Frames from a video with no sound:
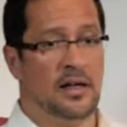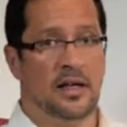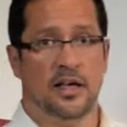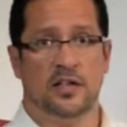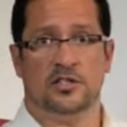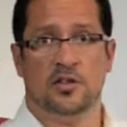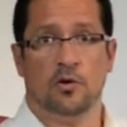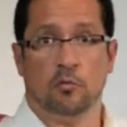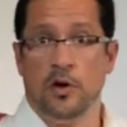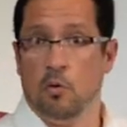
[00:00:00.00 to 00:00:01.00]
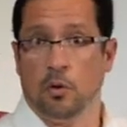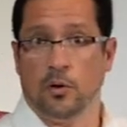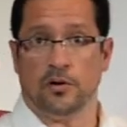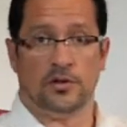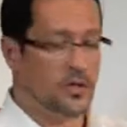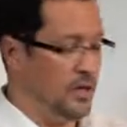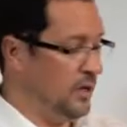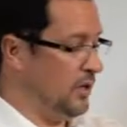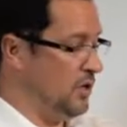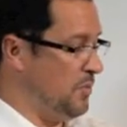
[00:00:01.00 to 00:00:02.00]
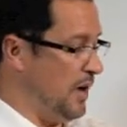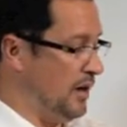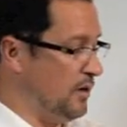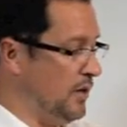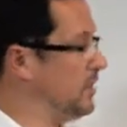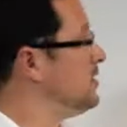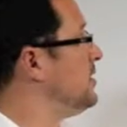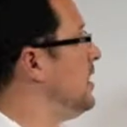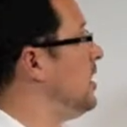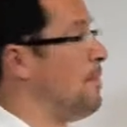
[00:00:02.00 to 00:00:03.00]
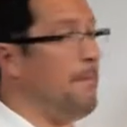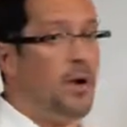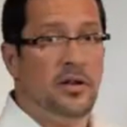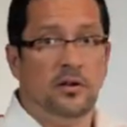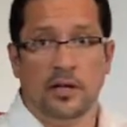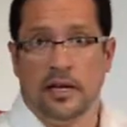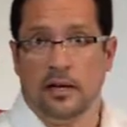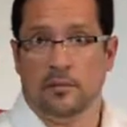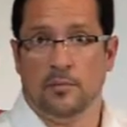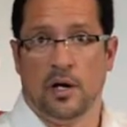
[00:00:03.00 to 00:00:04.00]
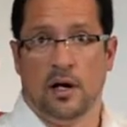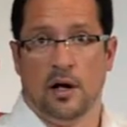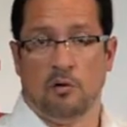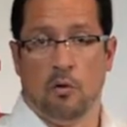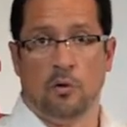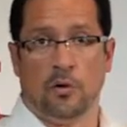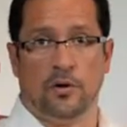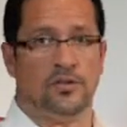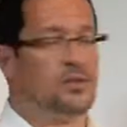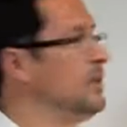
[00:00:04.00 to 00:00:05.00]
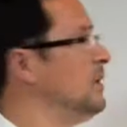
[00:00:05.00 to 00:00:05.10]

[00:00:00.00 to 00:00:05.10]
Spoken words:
instant reorders. You might look at bundling orders,